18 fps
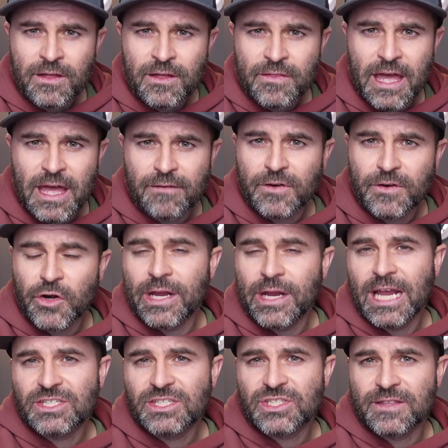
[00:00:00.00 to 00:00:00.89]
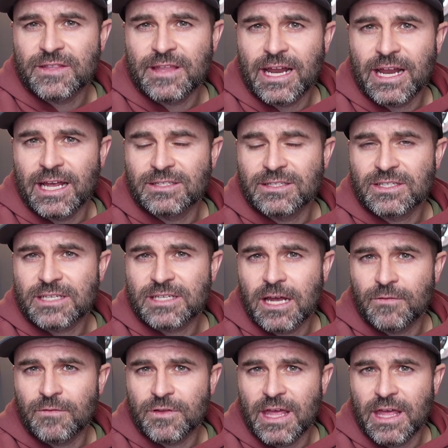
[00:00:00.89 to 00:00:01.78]
that variation that I just
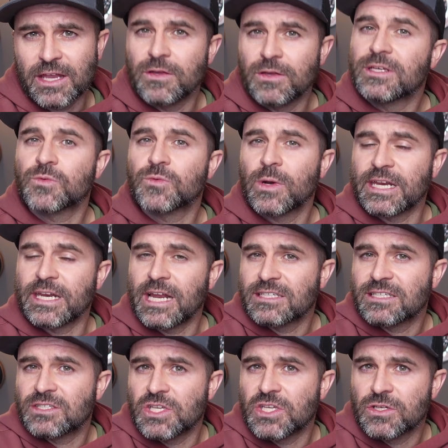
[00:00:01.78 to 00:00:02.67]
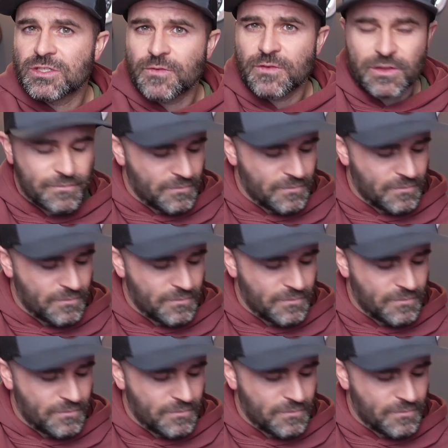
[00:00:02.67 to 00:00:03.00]
covered that is really nice to use for the